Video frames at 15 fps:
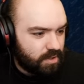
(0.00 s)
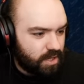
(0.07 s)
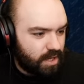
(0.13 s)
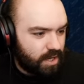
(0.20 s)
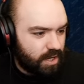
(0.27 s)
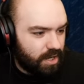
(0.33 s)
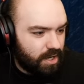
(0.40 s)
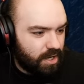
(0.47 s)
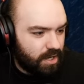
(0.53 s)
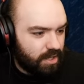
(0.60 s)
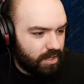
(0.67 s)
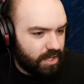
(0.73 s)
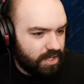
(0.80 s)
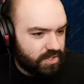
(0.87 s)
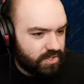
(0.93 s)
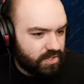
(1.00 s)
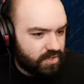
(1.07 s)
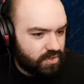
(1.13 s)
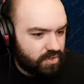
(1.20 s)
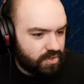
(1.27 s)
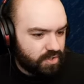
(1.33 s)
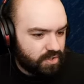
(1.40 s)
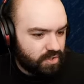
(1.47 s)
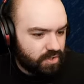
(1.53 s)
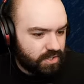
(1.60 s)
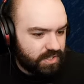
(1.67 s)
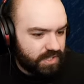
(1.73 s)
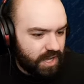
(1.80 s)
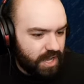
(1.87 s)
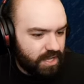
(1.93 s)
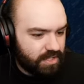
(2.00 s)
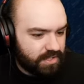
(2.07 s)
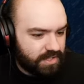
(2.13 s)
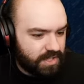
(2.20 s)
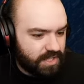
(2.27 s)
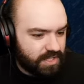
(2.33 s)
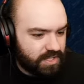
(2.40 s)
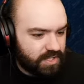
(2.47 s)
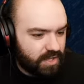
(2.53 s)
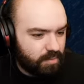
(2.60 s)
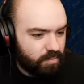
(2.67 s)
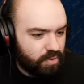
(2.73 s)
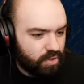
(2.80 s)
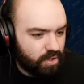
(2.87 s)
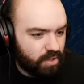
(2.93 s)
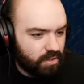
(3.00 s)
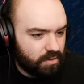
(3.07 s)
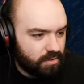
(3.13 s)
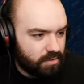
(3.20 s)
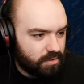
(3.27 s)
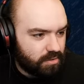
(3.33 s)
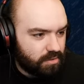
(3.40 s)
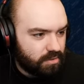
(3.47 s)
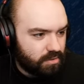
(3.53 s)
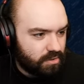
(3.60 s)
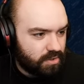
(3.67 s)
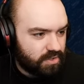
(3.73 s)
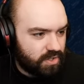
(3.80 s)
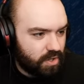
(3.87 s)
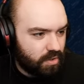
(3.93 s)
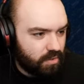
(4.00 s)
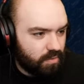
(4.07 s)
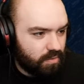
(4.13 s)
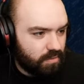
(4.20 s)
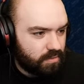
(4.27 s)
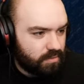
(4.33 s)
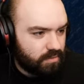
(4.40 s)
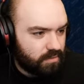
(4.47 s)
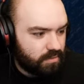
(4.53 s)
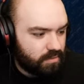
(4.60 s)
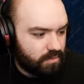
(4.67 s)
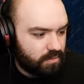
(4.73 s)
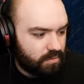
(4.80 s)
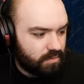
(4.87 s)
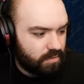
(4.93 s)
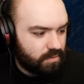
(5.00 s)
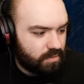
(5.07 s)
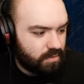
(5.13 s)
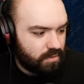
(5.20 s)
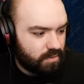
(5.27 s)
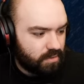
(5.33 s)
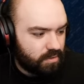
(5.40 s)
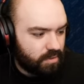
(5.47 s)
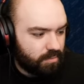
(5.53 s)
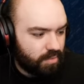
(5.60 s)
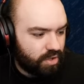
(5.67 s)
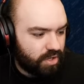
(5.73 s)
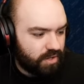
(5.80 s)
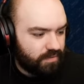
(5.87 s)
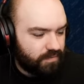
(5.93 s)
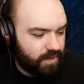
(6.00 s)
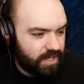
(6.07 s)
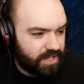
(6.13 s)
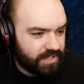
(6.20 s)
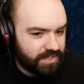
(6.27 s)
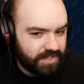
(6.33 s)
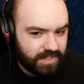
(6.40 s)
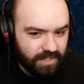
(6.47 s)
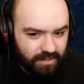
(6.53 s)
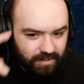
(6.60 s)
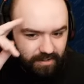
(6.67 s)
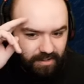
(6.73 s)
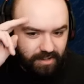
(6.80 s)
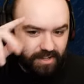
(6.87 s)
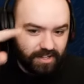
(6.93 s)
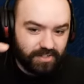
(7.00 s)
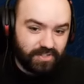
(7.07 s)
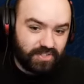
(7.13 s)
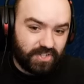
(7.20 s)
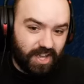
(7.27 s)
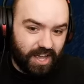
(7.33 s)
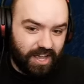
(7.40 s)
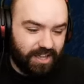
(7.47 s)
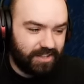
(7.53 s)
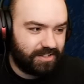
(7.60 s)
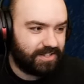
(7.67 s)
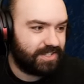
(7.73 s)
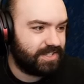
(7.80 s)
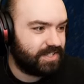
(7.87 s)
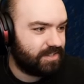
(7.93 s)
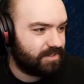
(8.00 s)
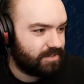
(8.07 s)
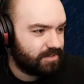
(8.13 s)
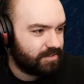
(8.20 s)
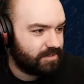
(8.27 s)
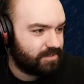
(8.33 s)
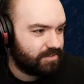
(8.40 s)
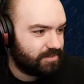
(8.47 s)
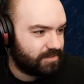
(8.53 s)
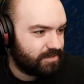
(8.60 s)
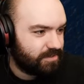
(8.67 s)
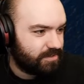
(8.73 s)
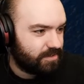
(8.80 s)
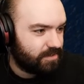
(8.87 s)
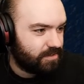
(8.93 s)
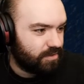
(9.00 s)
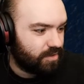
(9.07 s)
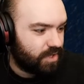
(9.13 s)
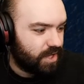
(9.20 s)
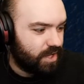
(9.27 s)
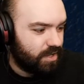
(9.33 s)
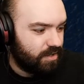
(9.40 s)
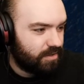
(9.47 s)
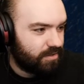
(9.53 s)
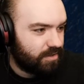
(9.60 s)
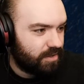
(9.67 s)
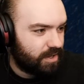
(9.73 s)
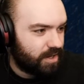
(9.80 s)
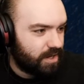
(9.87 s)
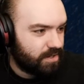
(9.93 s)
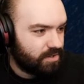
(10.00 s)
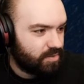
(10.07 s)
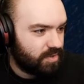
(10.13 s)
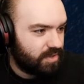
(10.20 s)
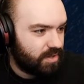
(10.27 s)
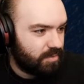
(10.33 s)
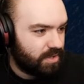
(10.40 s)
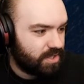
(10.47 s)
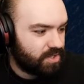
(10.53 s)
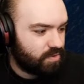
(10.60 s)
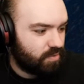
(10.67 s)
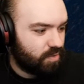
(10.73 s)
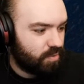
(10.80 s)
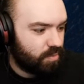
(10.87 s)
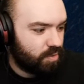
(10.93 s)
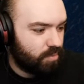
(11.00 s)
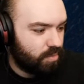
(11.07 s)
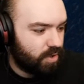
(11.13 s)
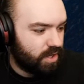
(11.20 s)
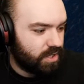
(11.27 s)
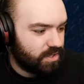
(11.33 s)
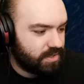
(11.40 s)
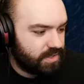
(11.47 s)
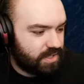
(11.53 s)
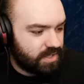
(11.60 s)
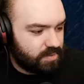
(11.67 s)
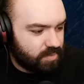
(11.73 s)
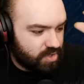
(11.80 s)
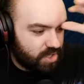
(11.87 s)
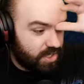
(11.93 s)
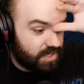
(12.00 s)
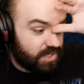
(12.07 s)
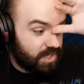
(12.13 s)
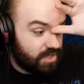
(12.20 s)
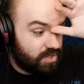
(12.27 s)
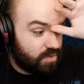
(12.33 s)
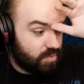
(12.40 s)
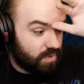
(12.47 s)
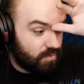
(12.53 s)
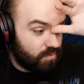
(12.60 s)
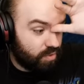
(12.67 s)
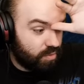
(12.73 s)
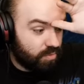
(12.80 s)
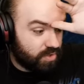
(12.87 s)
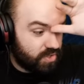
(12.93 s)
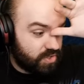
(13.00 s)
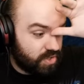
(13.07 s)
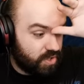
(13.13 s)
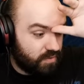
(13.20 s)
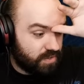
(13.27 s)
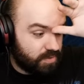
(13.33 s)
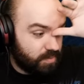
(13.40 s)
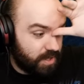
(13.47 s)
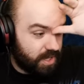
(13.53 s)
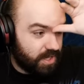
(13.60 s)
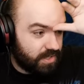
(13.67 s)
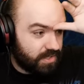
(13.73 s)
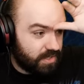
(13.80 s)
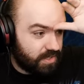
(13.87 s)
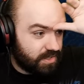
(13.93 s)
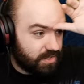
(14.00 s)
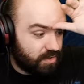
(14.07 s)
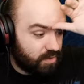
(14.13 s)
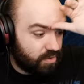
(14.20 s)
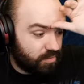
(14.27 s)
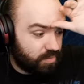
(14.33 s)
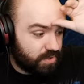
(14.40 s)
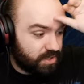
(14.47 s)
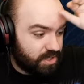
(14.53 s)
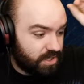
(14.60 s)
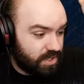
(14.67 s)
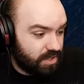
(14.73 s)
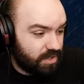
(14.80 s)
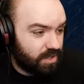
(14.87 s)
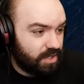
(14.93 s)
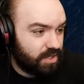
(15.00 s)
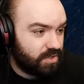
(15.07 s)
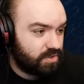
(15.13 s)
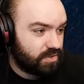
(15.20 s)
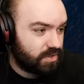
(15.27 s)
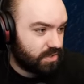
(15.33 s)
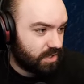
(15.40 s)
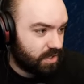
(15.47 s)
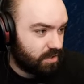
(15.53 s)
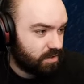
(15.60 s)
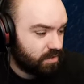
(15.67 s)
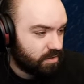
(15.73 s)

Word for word: Uh, let's science this computer. Let's go. The monitor flickers. Science. Okay. I can't do anything about these robo brains. This machine has something to do with the robot service bays. It does not look particularly interesting.